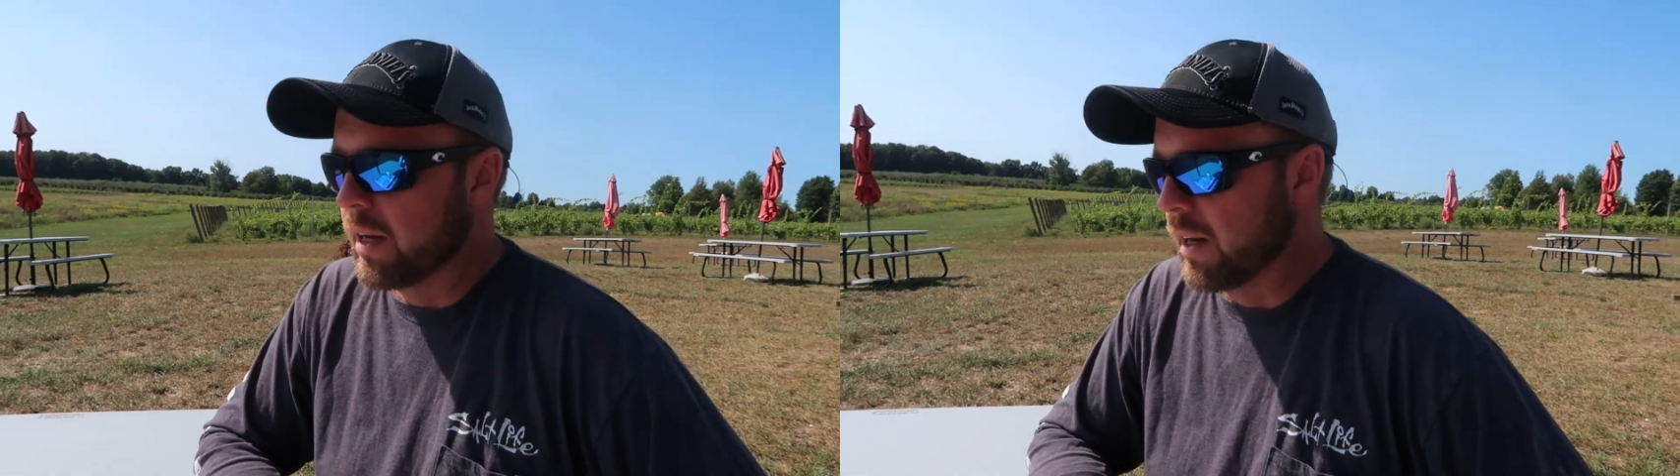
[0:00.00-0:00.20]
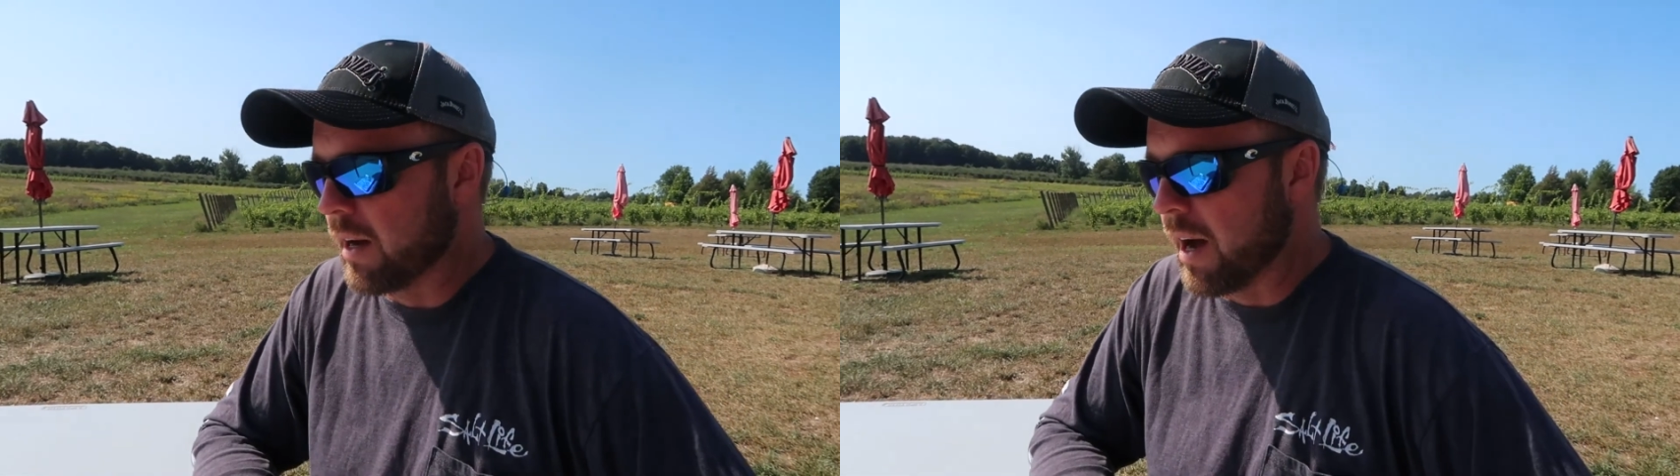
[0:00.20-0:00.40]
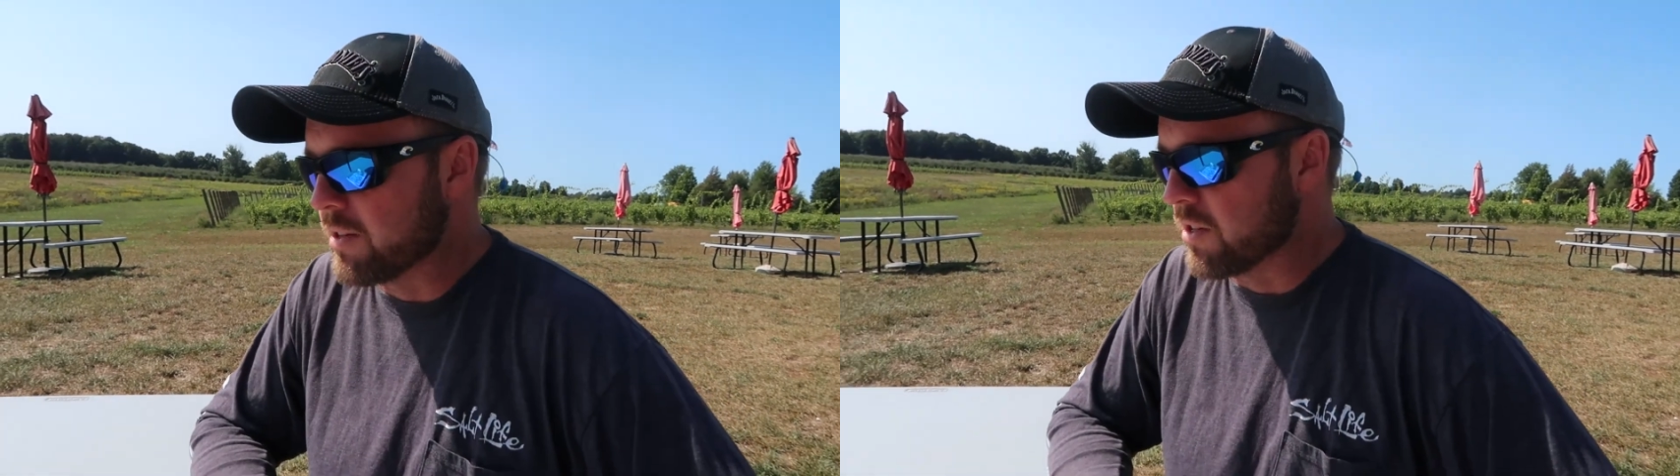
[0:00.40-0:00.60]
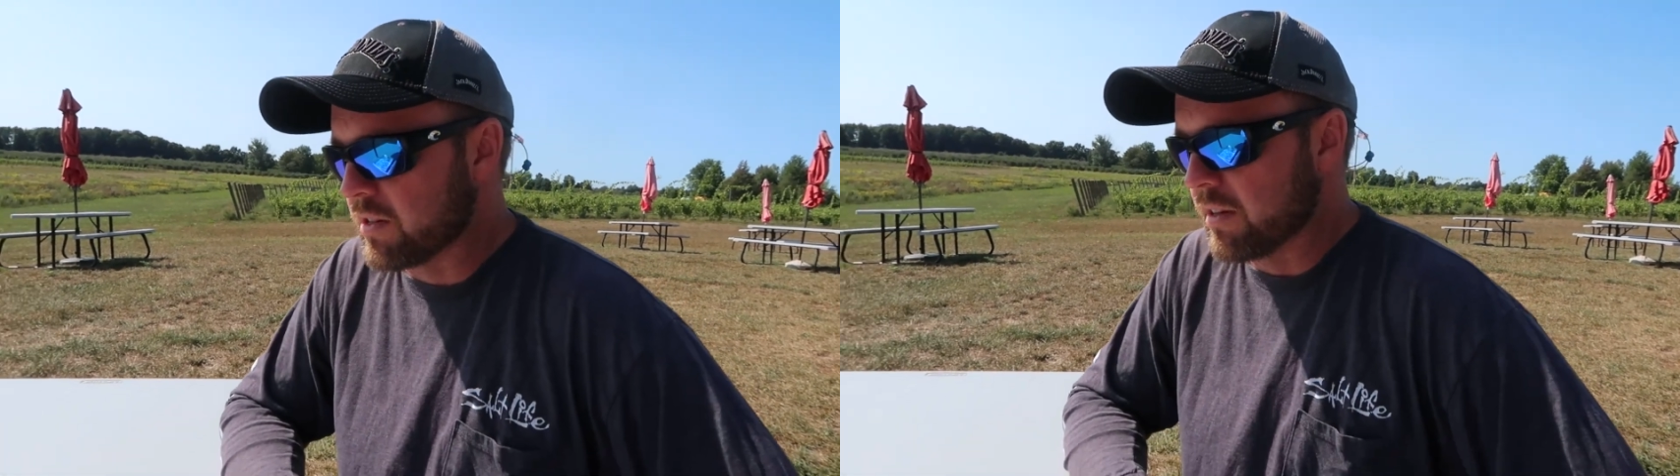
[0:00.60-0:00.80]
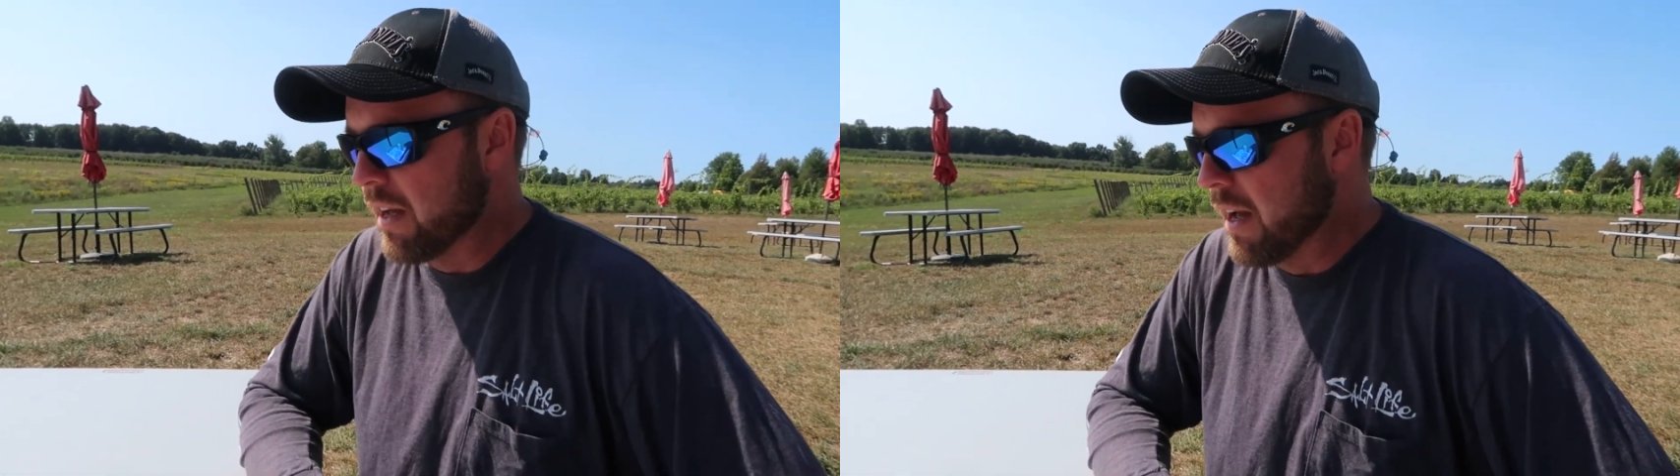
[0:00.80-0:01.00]
Uh, I
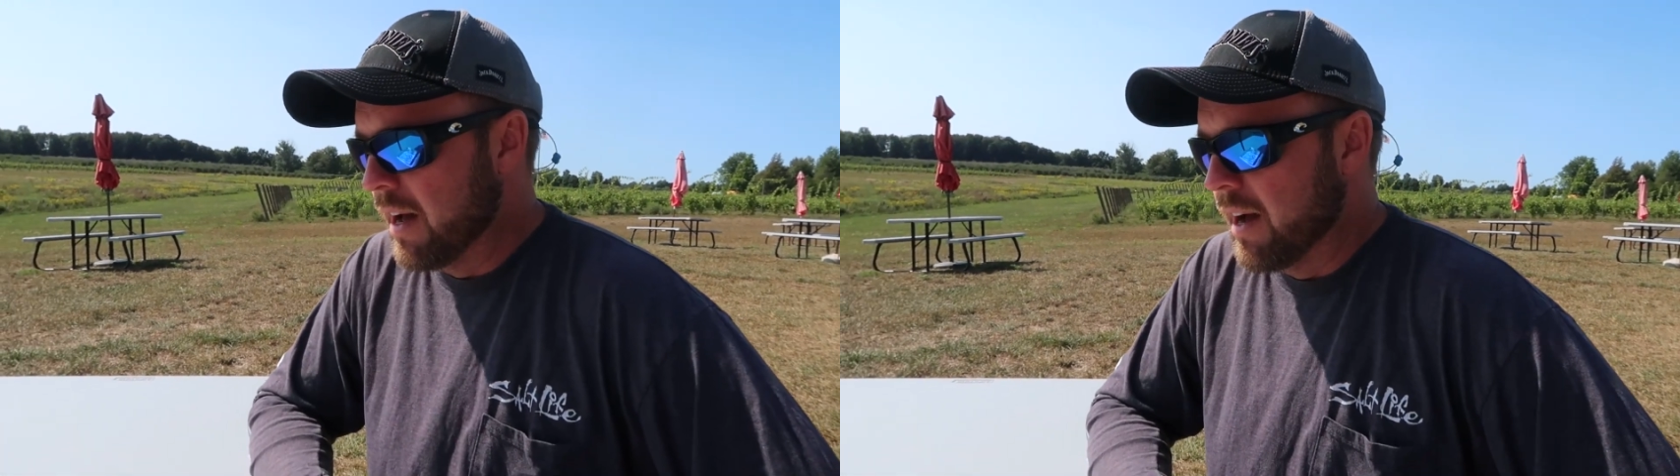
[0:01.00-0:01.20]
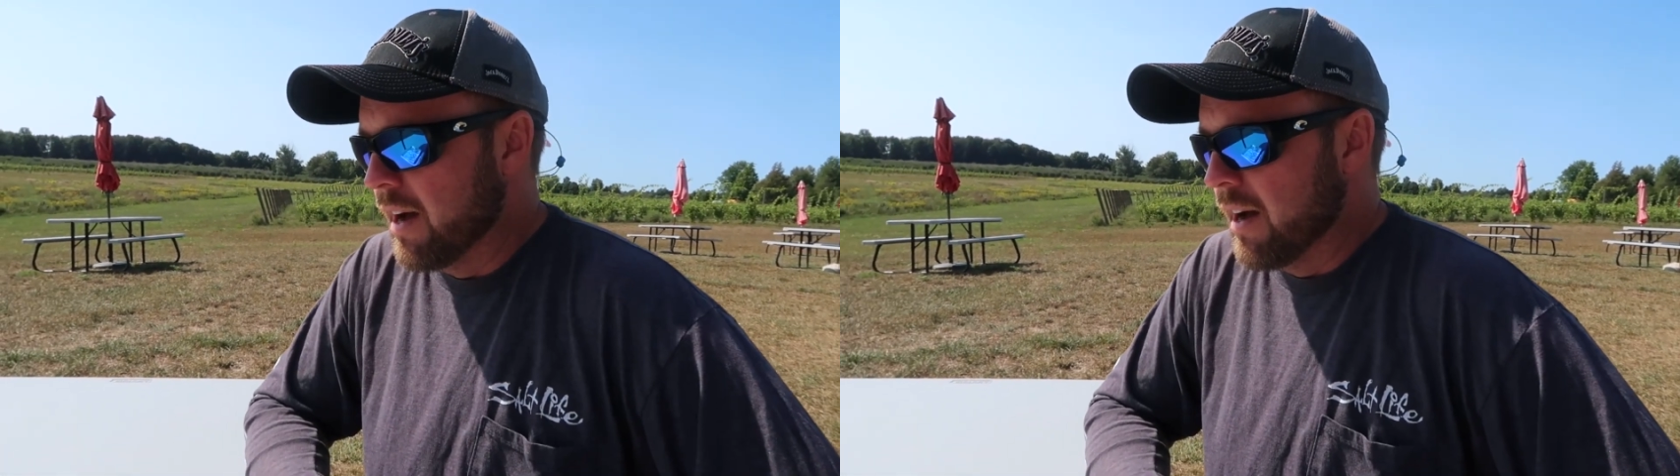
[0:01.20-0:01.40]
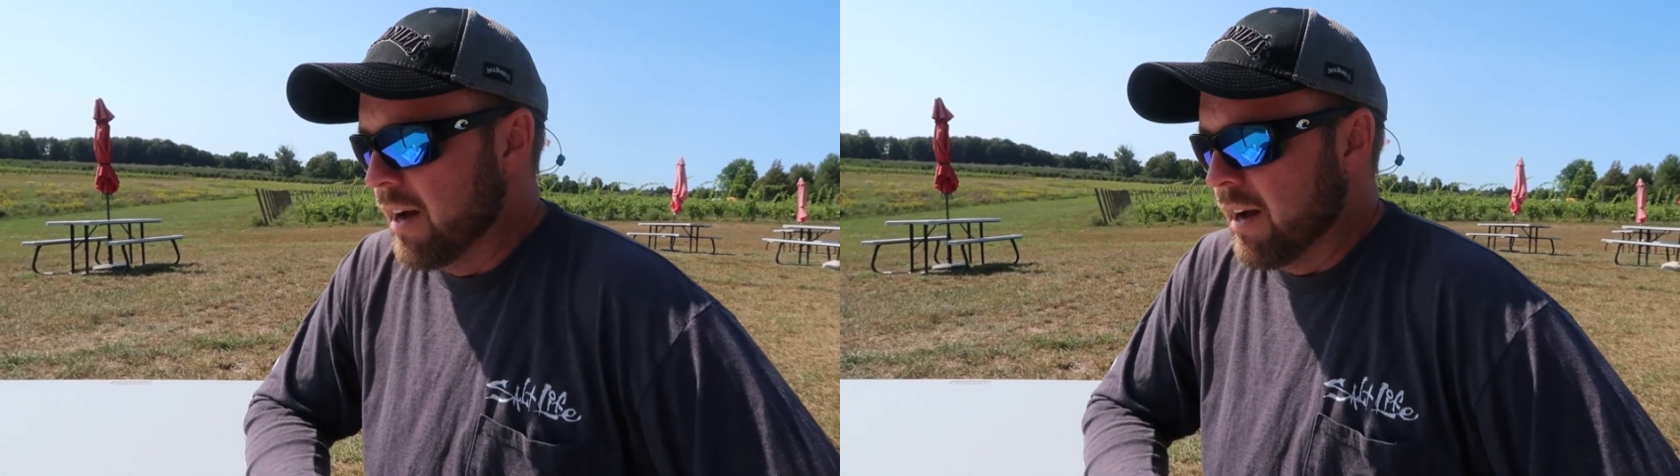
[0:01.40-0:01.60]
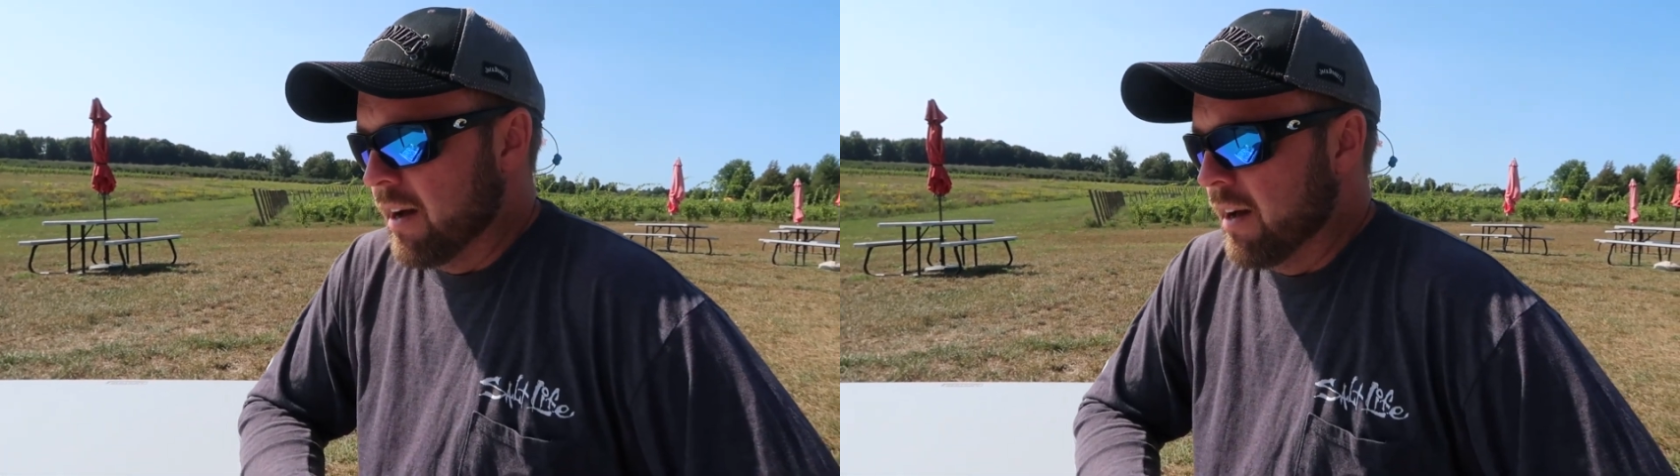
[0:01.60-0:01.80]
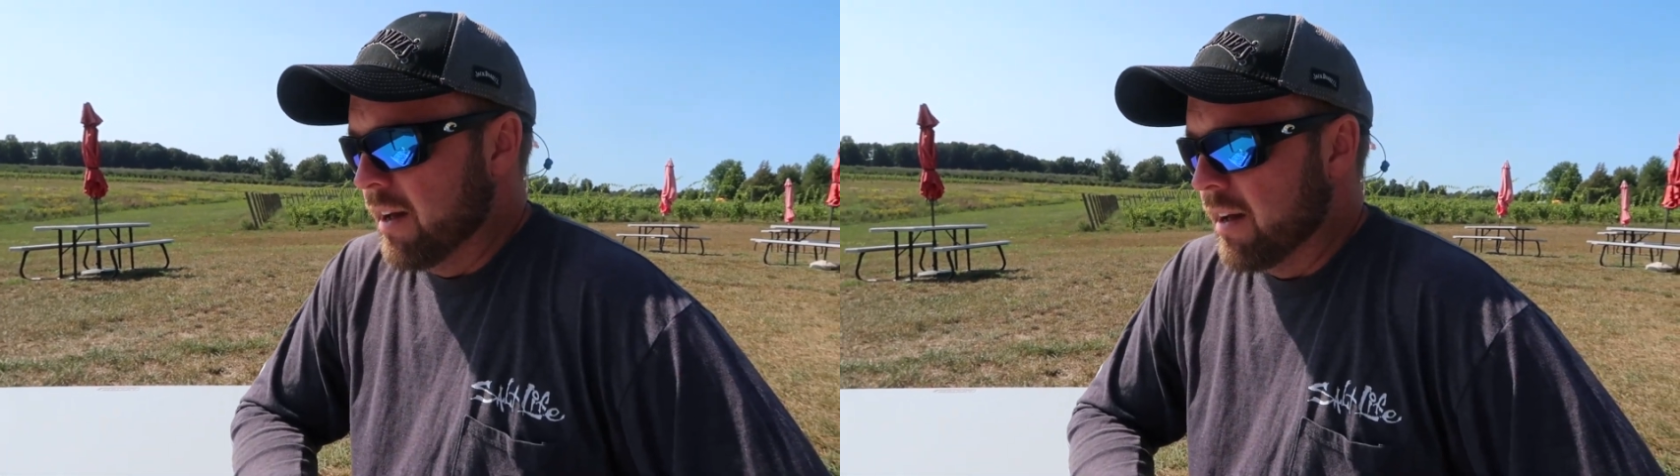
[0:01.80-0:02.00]
just,
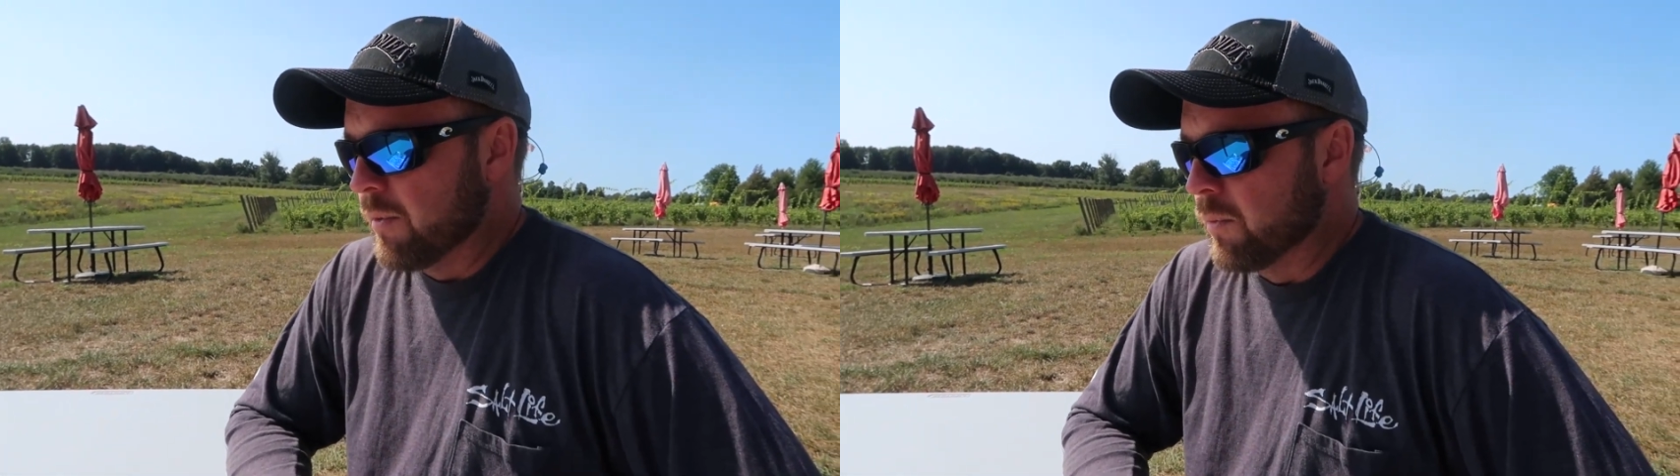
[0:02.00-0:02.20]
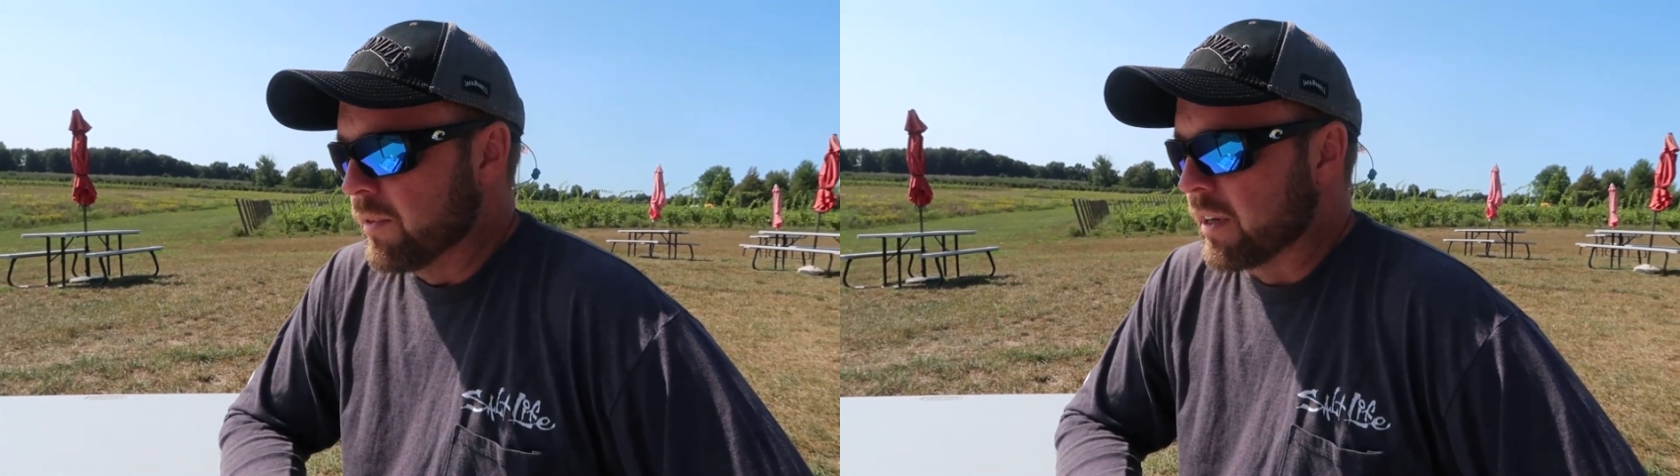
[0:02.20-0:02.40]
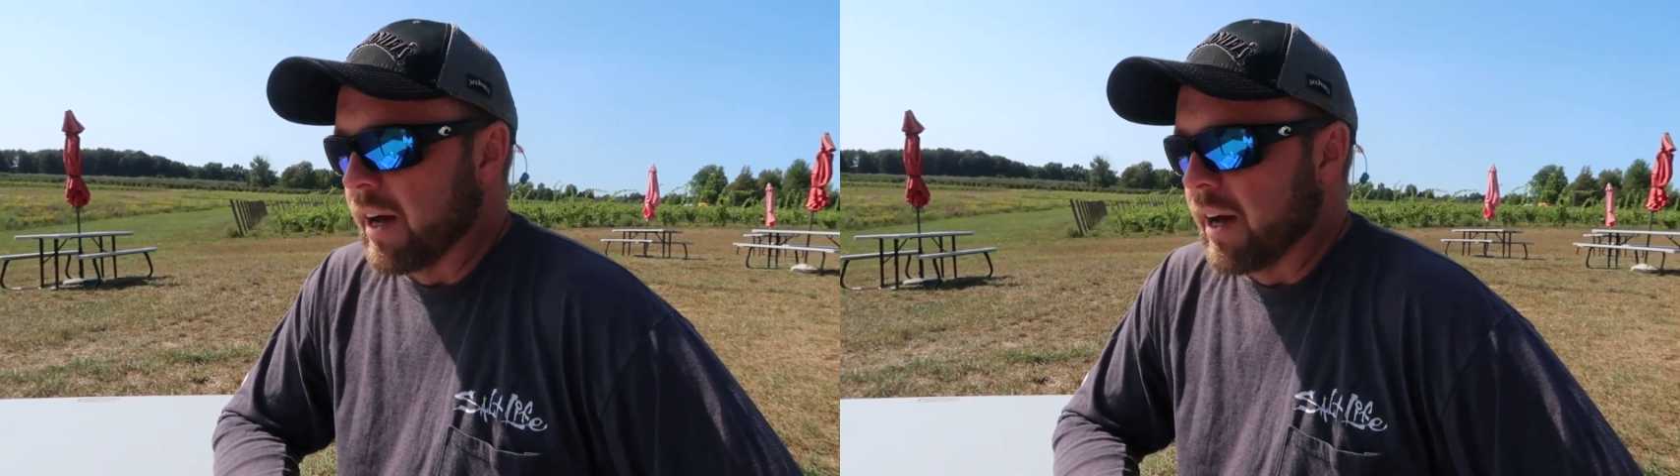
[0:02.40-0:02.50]
the